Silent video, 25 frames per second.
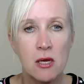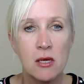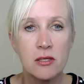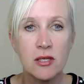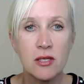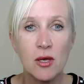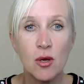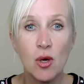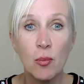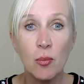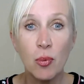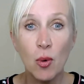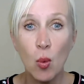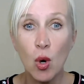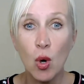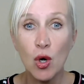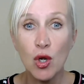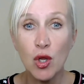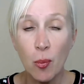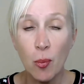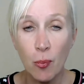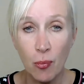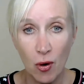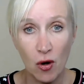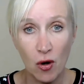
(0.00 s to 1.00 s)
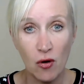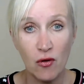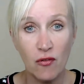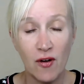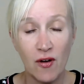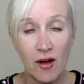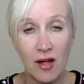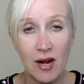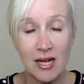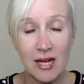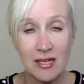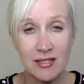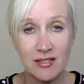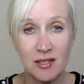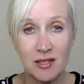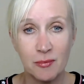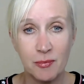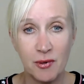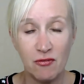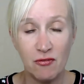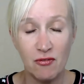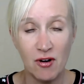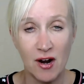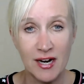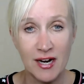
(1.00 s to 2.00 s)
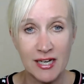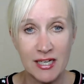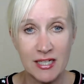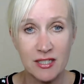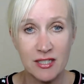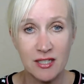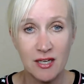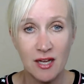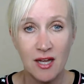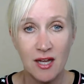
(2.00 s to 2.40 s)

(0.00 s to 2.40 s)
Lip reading: So number 1, your profile has to be right.